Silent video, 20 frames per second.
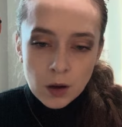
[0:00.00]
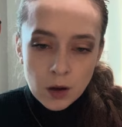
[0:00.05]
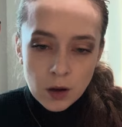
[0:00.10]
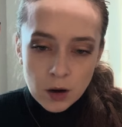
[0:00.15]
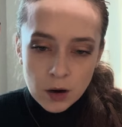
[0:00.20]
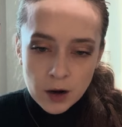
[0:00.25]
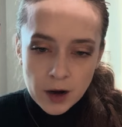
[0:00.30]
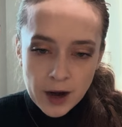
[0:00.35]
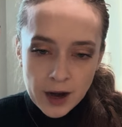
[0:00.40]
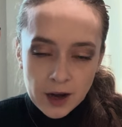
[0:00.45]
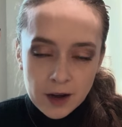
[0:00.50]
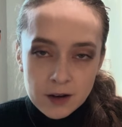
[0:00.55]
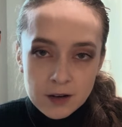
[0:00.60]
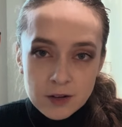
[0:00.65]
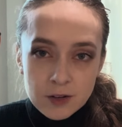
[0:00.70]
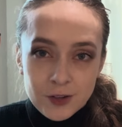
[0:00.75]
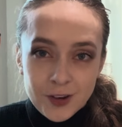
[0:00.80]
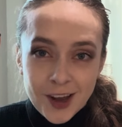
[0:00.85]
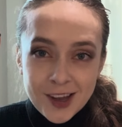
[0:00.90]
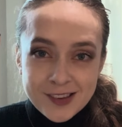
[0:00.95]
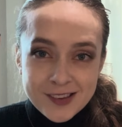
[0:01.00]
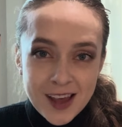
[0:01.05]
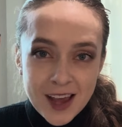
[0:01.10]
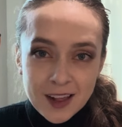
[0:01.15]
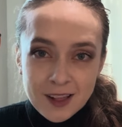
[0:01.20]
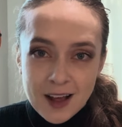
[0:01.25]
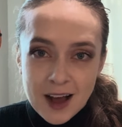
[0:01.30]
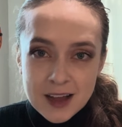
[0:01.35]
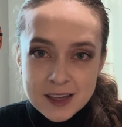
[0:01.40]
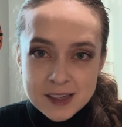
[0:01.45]
All right, just like
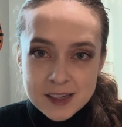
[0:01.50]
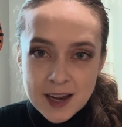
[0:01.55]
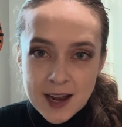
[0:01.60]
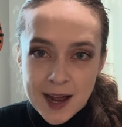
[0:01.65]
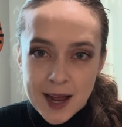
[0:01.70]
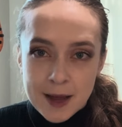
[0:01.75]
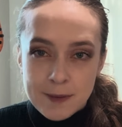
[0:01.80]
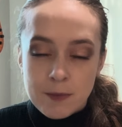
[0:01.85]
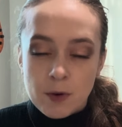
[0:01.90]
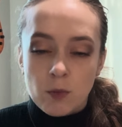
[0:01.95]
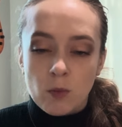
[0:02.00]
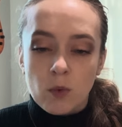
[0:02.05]
last time,